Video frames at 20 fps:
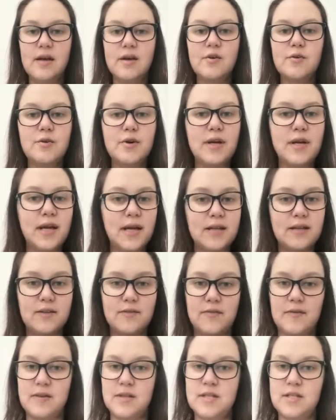
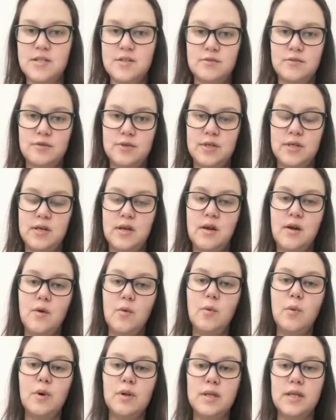creative and the children
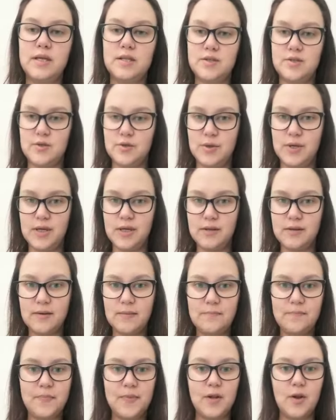will enjoy it.
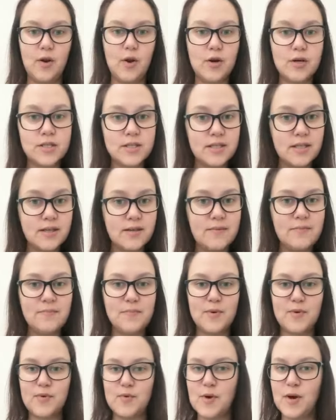Lastly,
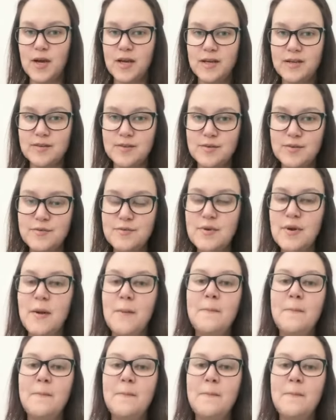before I end off,